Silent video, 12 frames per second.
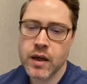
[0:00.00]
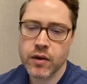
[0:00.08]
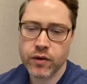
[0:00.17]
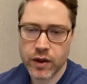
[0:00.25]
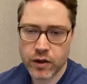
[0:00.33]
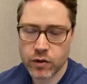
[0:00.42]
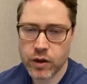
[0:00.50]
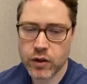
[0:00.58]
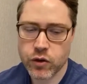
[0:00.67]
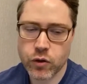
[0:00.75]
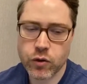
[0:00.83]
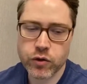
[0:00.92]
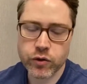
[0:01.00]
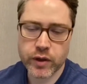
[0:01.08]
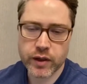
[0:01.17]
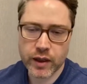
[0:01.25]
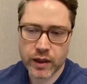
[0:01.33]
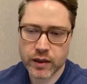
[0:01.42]
then you get surgery,
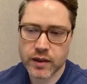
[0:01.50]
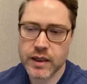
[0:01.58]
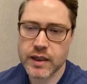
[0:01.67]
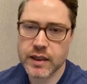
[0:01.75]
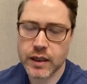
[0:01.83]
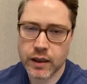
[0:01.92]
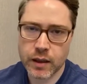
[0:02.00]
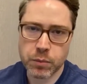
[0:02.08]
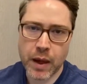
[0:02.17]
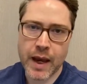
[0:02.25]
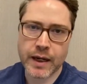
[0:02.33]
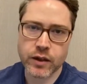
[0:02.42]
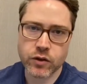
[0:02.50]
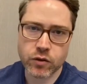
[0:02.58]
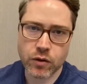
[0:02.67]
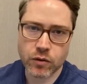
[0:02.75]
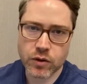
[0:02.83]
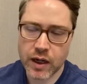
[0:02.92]
then it's easy to get back into
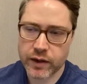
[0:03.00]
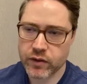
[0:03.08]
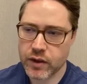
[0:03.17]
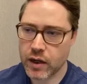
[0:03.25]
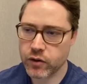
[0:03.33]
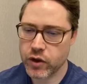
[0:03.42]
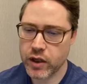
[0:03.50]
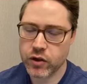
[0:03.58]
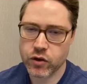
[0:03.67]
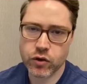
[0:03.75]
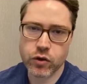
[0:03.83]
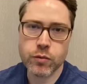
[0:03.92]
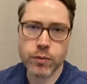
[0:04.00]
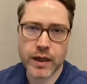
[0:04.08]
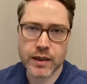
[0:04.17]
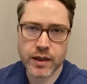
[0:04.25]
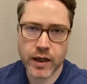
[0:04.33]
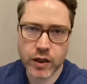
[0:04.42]
those lifestyle changes to
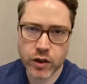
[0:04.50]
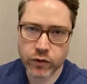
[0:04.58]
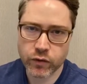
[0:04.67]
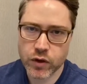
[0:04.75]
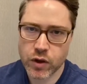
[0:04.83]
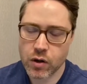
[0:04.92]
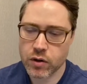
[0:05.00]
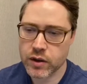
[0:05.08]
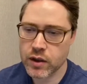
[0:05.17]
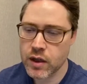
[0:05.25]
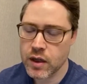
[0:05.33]
maintain your results.